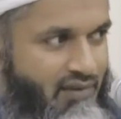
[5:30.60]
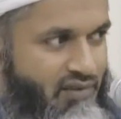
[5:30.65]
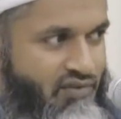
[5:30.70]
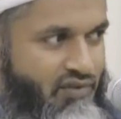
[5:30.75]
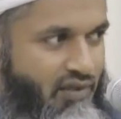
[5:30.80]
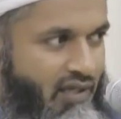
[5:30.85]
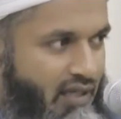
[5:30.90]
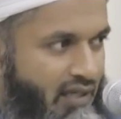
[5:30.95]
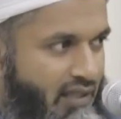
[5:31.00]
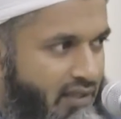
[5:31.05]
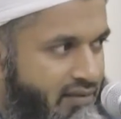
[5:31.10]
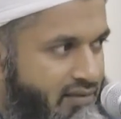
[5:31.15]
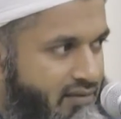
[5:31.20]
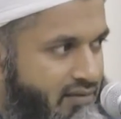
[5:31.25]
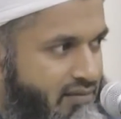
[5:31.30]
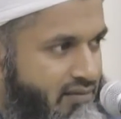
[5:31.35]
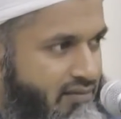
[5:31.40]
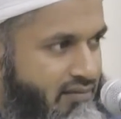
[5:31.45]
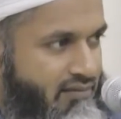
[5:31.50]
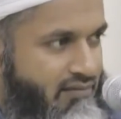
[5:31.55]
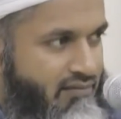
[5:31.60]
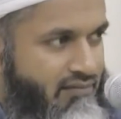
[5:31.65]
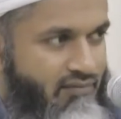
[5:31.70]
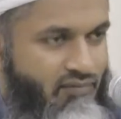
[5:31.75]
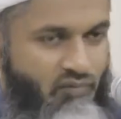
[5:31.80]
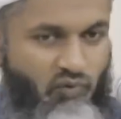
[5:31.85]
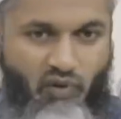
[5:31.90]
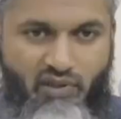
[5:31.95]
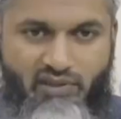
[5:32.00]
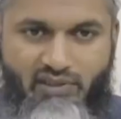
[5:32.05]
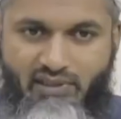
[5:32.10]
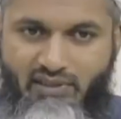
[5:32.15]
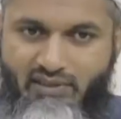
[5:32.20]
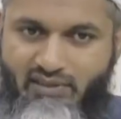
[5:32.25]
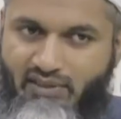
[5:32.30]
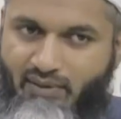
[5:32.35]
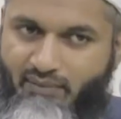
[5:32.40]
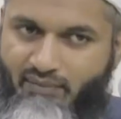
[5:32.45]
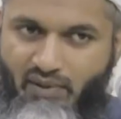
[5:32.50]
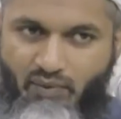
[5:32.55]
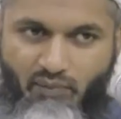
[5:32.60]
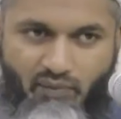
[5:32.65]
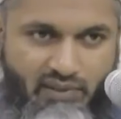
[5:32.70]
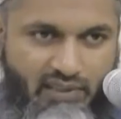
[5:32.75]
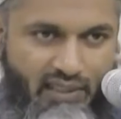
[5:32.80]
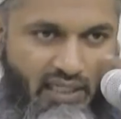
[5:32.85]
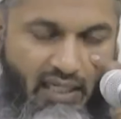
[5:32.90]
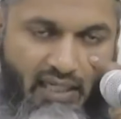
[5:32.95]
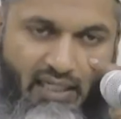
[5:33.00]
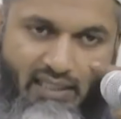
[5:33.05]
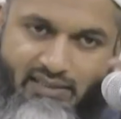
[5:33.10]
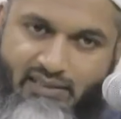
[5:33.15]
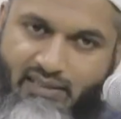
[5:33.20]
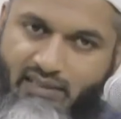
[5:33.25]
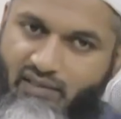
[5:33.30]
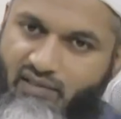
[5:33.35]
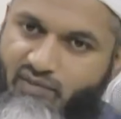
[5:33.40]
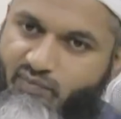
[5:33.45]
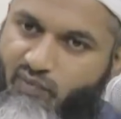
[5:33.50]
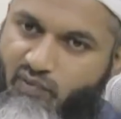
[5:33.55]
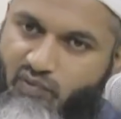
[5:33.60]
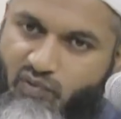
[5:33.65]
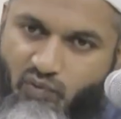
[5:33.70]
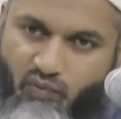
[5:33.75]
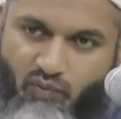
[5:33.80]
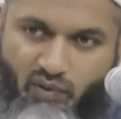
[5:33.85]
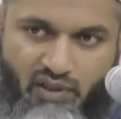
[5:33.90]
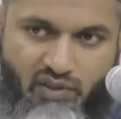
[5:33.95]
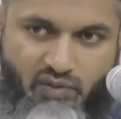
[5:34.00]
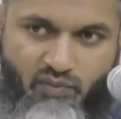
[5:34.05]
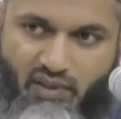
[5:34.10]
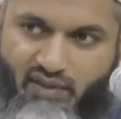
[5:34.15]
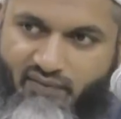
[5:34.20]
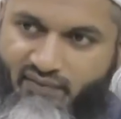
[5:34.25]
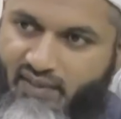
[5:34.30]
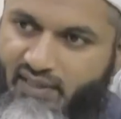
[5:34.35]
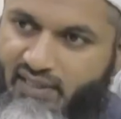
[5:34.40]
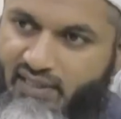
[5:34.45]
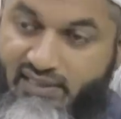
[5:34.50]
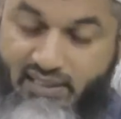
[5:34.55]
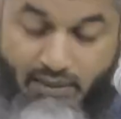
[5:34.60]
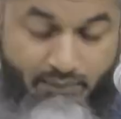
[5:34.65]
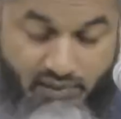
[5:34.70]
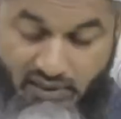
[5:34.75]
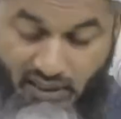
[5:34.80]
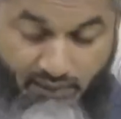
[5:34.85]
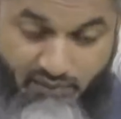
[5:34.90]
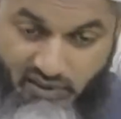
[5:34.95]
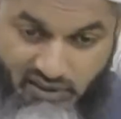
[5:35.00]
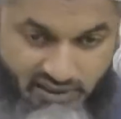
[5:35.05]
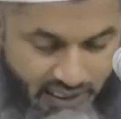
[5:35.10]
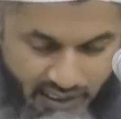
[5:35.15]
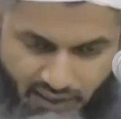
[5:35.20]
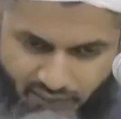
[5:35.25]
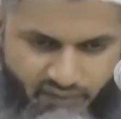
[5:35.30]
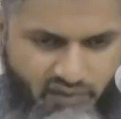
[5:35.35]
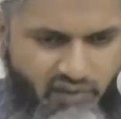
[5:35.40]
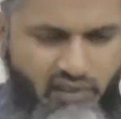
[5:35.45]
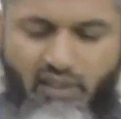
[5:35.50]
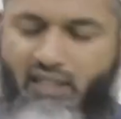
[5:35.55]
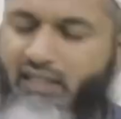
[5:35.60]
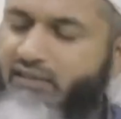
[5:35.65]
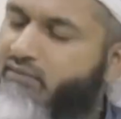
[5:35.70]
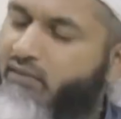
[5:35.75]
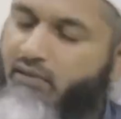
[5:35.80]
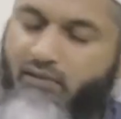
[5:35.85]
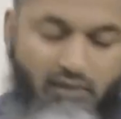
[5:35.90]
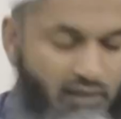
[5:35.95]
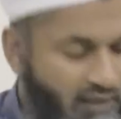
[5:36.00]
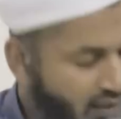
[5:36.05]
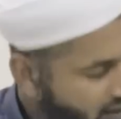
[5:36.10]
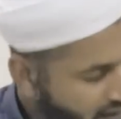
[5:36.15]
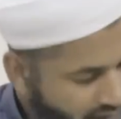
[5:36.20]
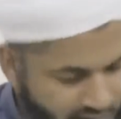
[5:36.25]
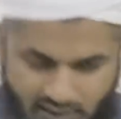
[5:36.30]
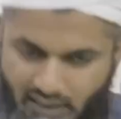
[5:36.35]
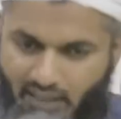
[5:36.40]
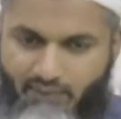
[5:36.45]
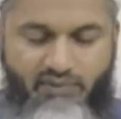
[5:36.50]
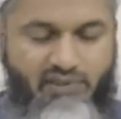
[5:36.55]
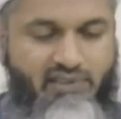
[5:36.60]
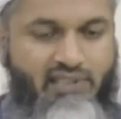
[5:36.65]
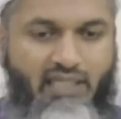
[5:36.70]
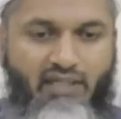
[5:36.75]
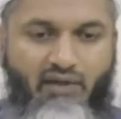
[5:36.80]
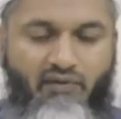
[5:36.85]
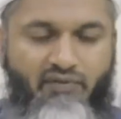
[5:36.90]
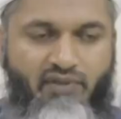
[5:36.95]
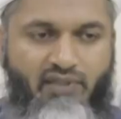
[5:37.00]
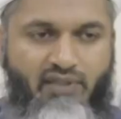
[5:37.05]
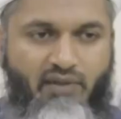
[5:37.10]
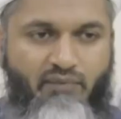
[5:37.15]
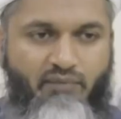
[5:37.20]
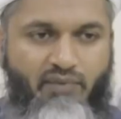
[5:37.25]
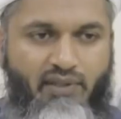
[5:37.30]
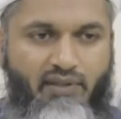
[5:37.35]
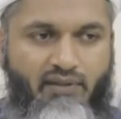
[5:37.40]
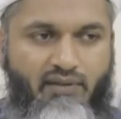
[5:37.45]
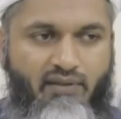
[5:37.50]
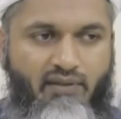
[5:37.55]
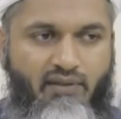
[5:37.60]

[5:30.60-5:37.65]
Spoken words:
Drugs. Watching something with their eyes they're not supposed to watch, whatever it is. Let me just get over the. That's it. Let me just get over and done with.